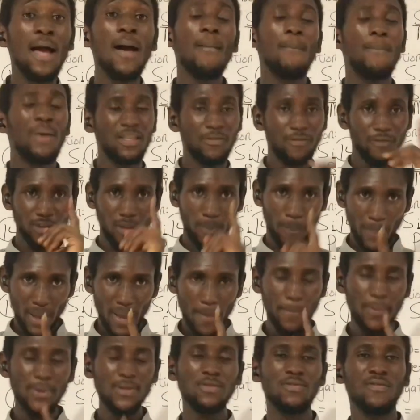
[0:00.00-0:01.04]
but for the
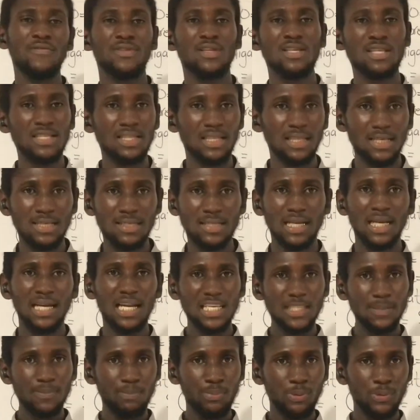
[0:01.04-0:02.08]
purpose of this lesson,
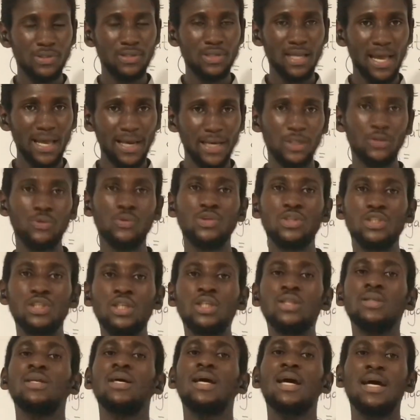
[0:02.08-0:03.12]
let's put
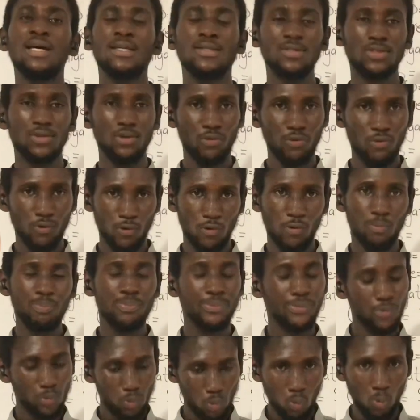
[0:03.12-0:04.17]
hydrogen at group
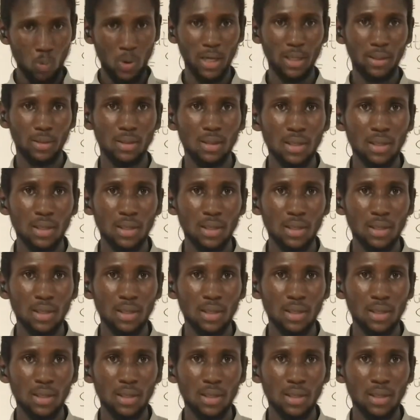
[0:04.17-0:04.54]
1.